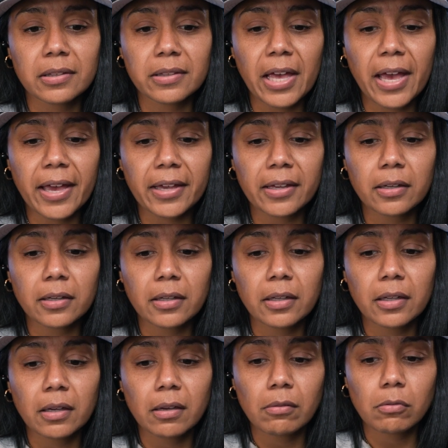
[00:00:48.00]
that
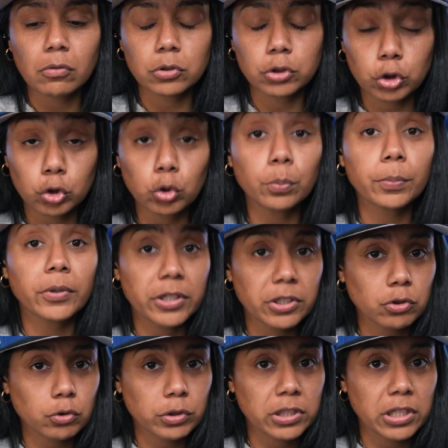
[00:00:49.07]
was super
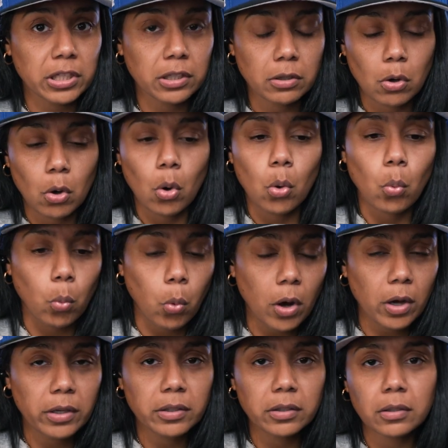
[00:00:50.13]
interesting.
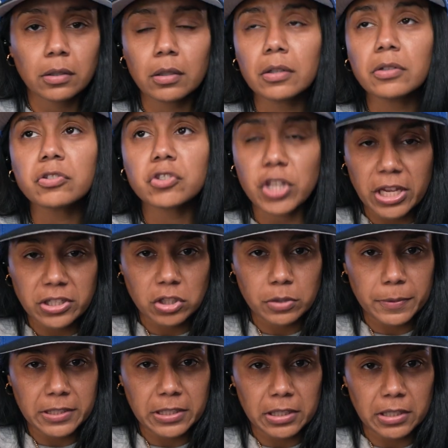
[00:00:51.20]
One,
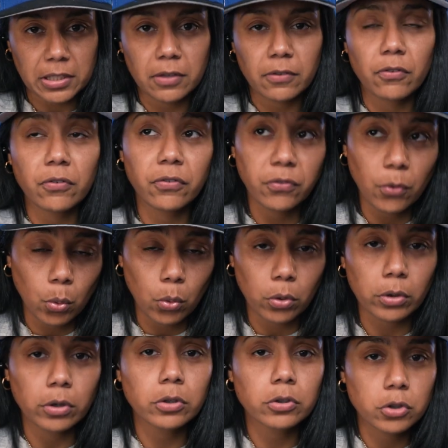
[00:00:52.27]
ChatGPT
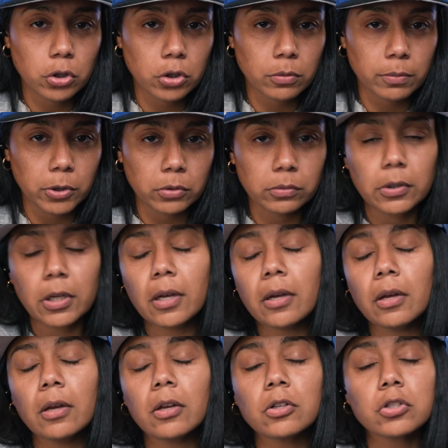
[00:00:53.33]
4 Turbo.
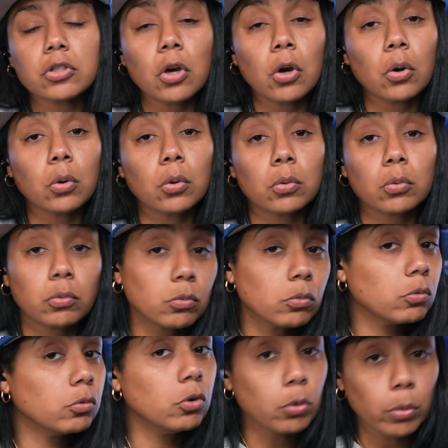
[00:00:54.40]
So
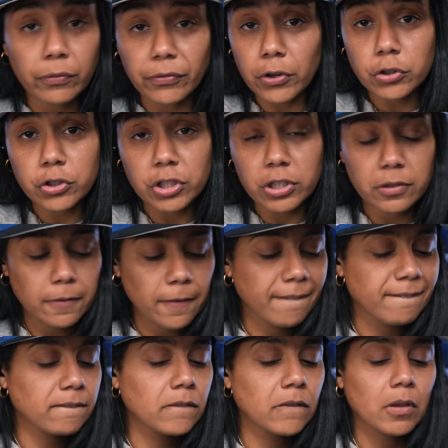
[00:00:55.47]
newer version,
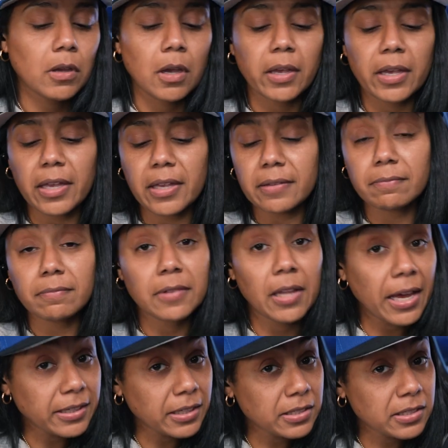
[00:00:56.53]

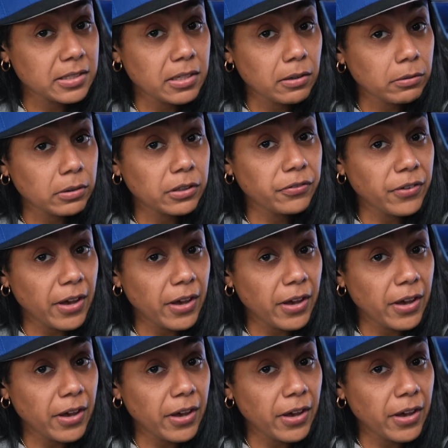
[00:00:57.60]
not necessarily